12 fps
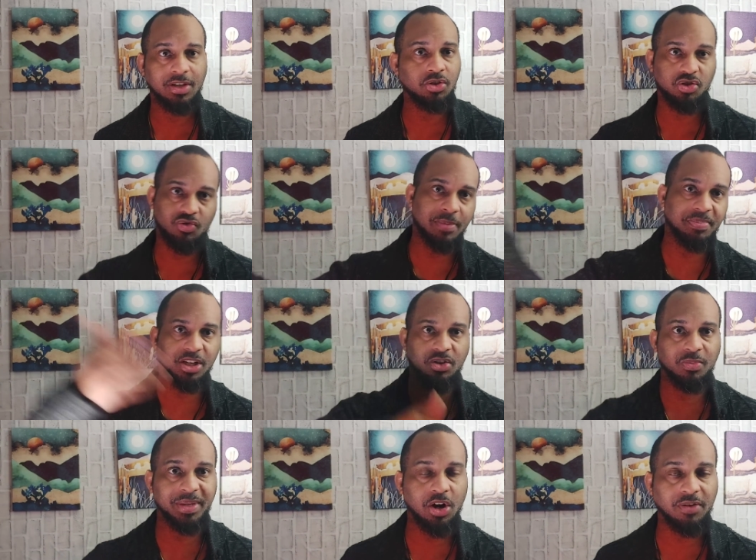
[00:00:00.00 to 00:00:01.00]
They'll scrape a
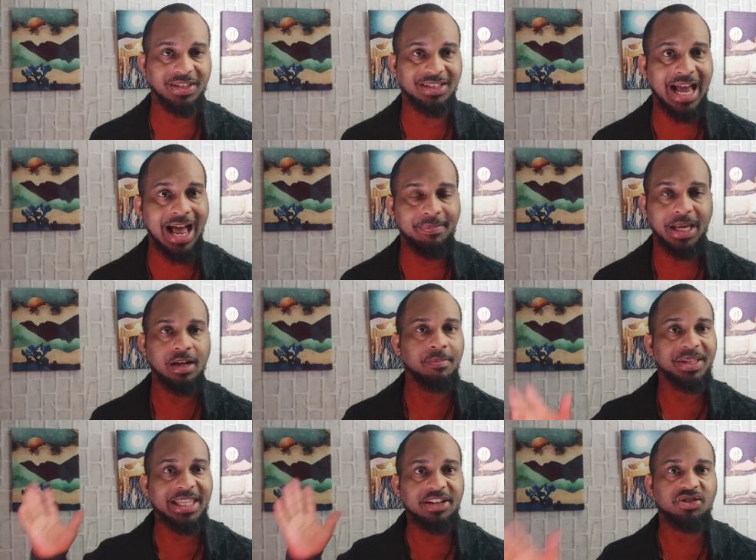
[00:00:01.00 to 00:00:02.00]
little bit off the top,
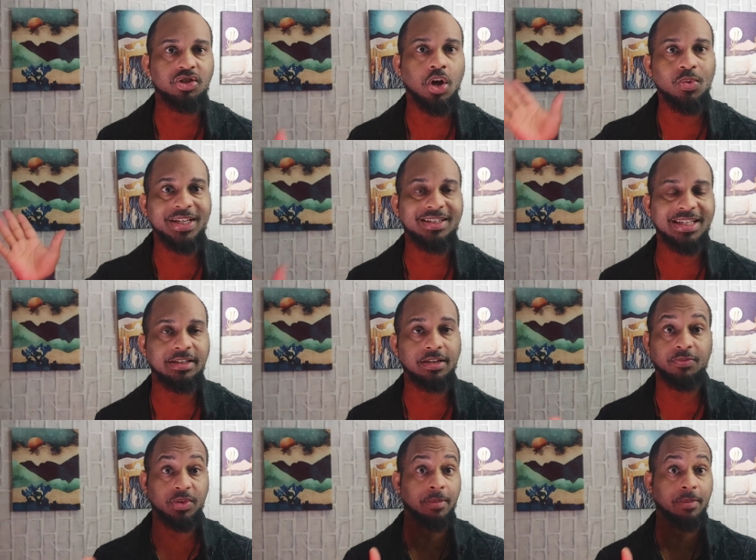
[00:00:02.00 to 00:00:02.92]
but there's no incentive.